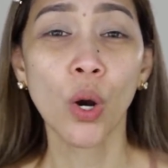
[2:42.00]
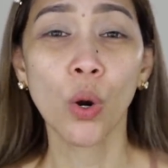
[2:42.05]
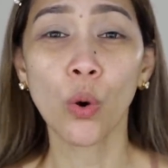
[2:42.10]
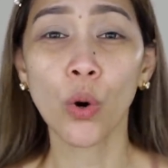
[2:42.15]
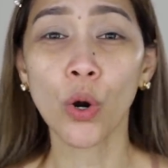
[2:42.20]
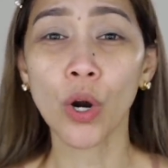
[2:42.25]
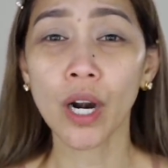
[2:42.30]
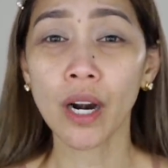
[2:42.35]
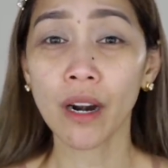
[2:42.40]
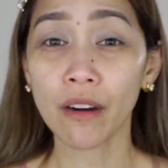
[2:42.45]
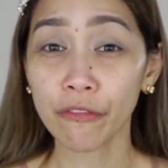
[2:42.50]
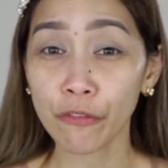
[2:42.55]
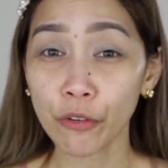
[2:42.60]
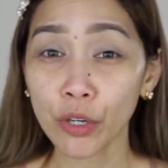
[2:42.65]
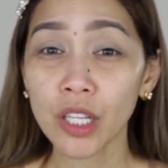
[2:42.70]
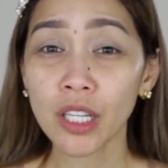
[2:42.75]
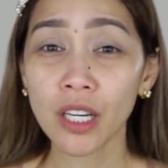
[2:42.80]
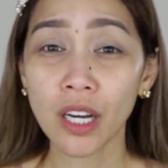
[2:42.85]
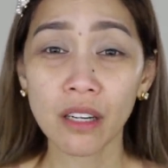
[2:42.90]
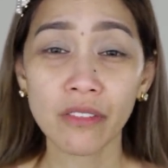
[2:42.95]
or
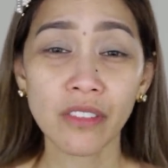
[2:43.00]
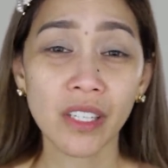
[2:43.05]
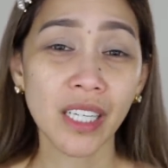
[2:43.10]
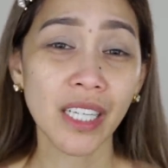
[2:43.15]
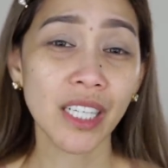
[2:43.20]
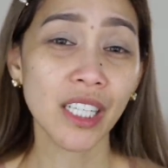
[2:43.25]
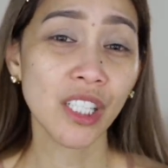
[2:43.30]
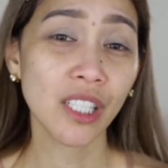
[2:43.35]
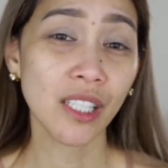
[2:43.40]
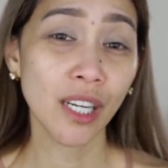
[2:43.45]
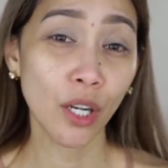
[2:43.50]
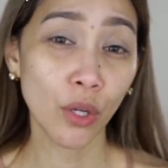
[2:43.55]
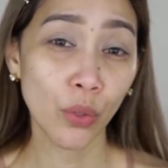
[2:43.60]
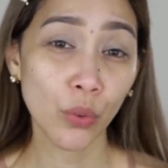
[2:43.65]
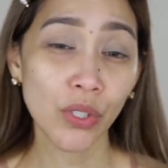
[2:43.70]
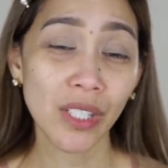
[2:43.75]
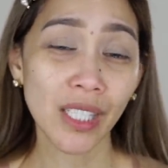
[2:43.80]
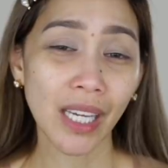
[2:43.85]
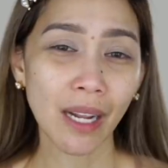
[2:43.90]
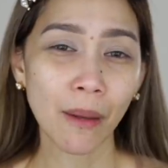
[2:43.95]
full coverage na
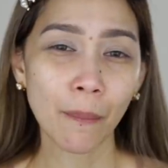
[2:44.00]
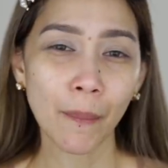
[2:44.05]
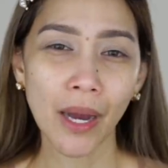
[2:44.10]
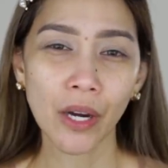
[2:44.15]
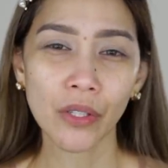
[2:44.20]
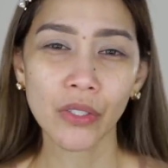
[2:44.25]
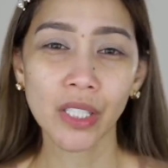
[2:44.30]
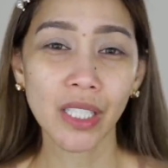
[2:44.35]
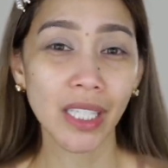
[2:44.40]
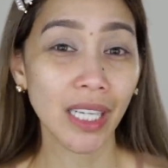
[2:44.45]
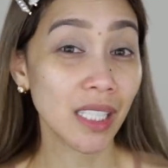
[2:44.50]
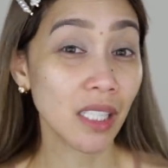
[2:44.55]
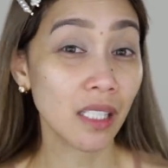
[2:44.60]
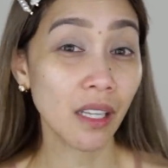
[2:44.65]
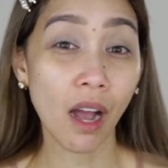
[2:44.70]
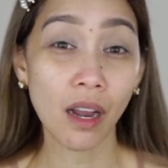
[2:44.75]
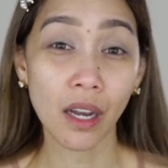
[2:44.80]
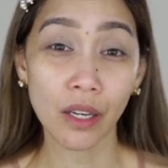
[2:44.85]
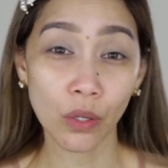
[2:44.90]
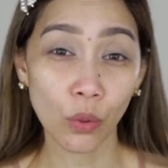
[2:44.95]
loose setting powder, it's
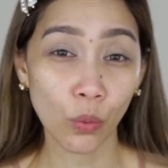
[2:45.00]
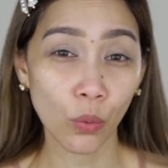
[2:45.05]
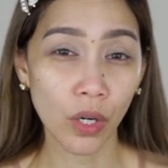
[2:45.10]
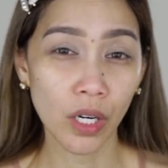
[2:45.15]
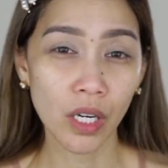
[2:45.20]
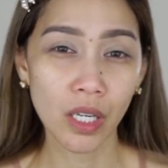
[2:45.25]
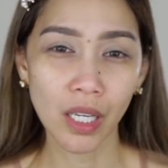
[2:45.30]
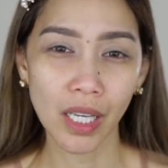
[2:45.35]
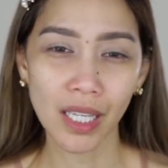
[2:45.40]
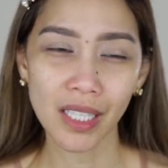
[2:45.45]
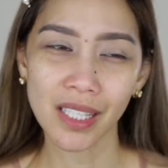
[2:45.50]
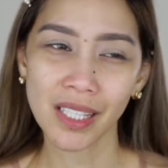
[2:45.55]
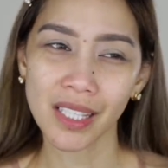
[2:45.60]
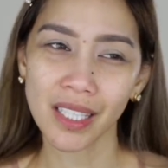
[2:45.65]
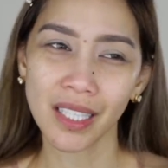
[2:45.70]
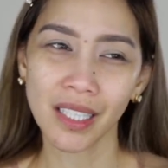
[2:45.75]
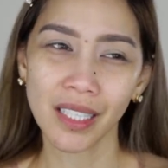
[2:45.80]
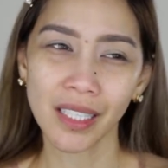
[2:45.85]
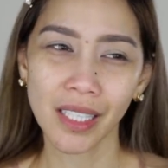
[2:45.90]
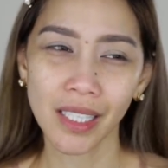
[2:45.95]
not gonna work. It's
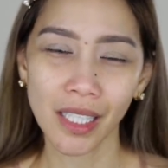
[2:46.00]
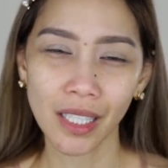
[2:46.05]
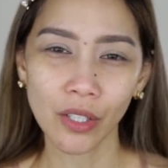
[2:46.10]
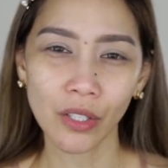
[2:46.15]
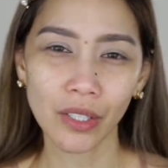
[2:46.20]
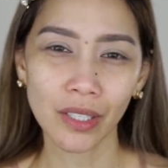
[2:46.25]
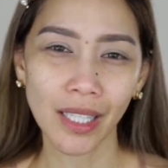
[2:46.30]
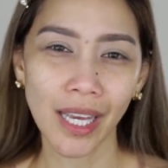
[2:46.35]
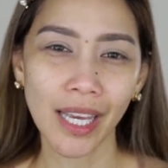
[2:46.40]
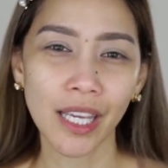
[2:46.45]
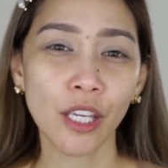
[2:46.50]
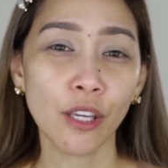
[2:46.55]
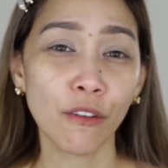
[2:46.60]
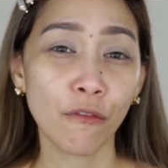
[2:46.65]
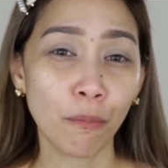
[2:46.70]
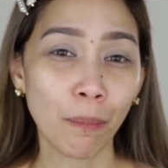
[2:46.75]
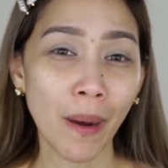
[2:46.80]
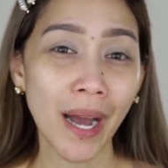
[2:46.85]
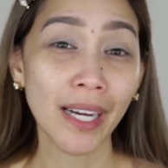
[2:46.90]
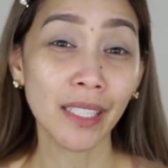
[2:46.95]
still gonna look like
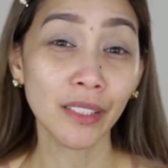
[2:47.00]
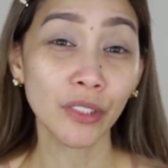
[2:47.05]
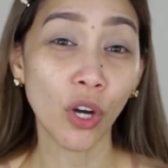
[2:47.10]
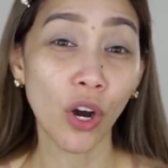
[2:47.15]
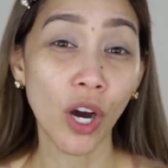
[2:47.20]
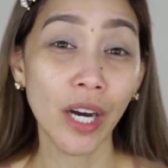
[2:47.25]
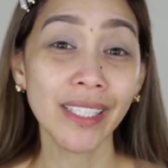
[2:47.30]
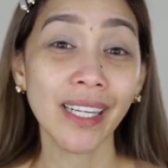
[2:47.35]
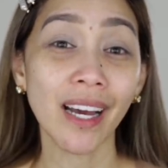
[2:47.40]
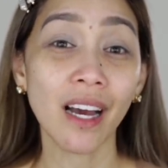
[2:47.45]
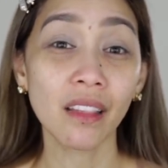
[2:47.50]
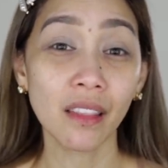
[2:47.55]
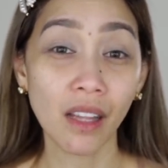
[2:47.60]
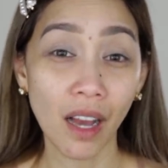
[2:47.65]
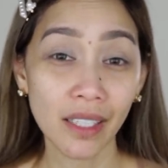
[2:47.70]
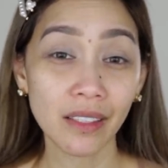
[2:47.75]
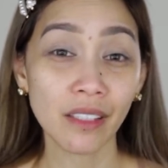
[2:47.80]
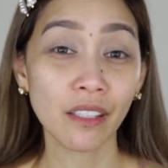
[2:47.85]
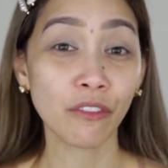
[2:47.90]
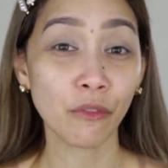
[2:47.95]
you've piled on a
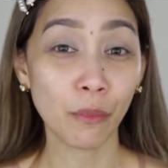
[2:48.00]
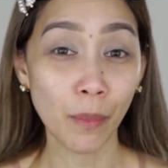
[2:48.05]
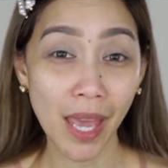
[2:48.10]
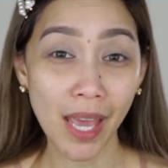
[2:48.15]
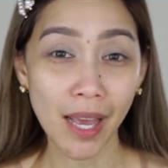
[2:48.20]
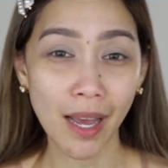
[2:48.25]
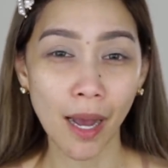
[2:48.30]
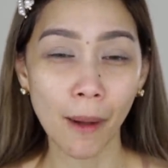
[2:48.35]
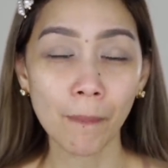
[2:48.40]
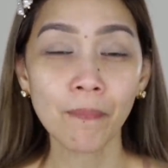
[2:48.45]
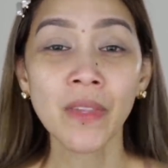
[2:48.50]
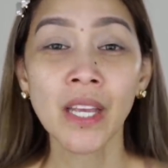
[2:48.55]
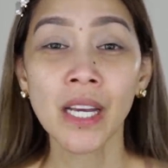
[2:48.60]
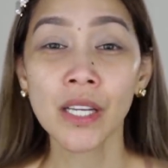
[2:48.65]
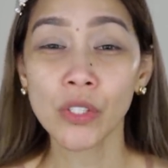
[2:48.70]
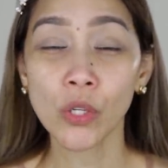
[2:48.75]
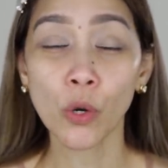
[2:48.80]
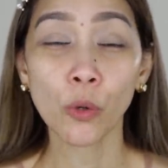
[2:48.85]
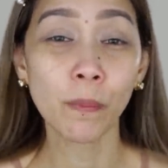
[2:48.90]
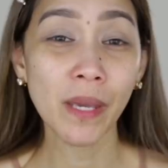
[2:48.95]
lot of makeup.
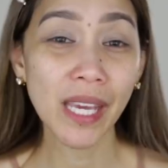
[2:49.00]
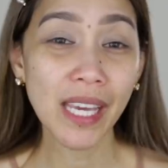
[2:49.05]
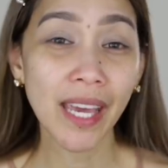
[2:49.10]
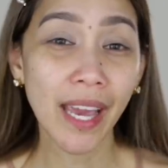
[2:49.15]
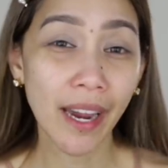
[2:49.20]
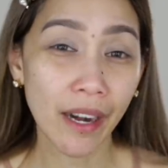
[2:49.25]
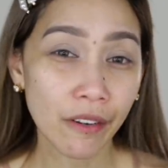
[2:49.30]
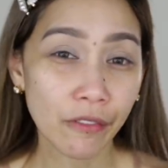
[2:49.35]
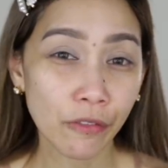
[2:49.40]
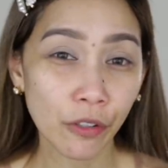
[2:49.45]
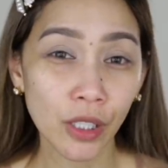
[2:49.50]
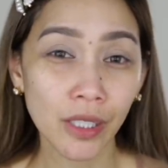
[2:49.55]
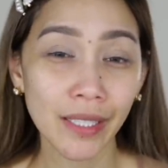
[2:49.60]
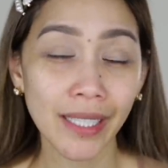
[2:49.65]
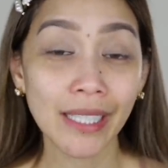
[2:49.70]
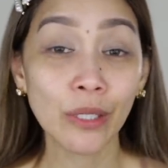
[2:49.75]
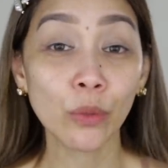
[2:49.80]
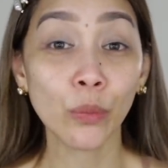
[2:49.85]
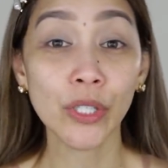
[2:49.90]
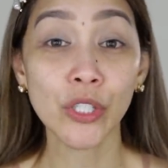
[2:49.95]
So be careful
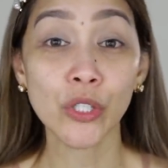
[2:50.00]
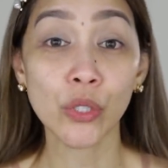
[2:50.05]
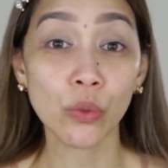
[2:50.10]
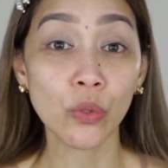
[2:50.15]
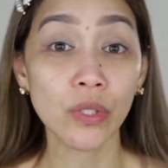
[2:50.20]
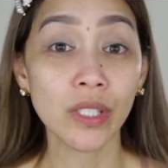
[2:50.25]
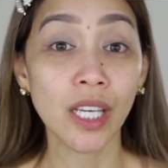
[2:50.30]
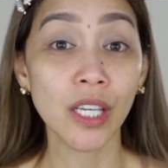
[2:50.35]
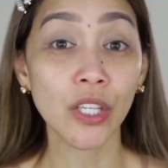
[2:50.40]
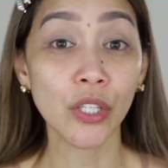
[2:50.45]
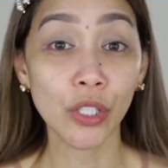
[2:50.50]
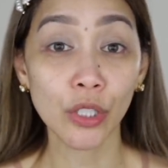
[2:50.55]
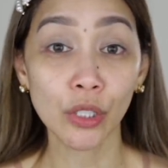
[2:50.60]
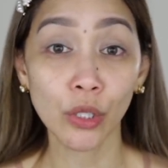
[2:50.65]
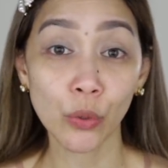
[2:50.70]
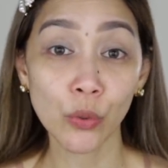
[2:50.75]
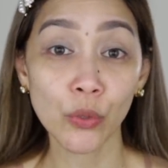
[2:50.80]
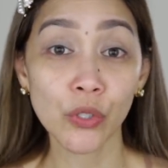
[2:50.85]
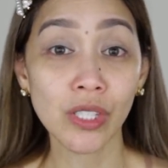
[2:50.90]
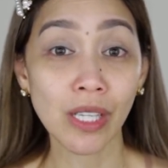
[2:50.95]
din when choosing your
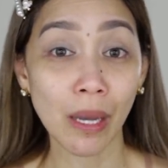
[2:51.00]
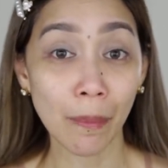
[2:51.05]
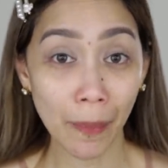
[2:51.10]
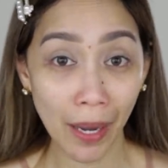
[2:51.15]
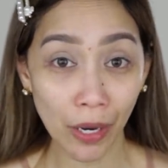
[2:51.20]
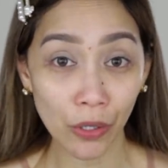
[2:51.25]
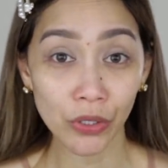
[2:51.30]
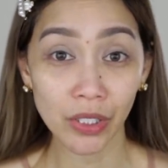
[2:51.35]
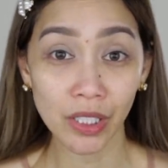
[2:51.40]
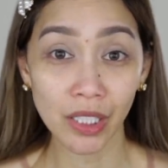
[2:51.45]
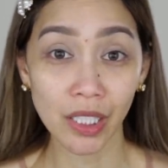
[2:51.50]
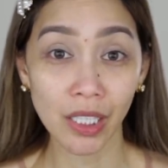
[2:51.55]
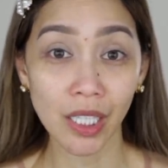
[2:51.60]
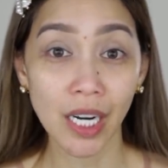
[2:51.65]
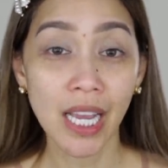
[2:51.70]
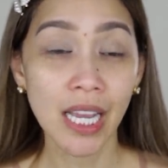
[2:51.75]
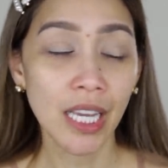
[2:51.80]
loose powder.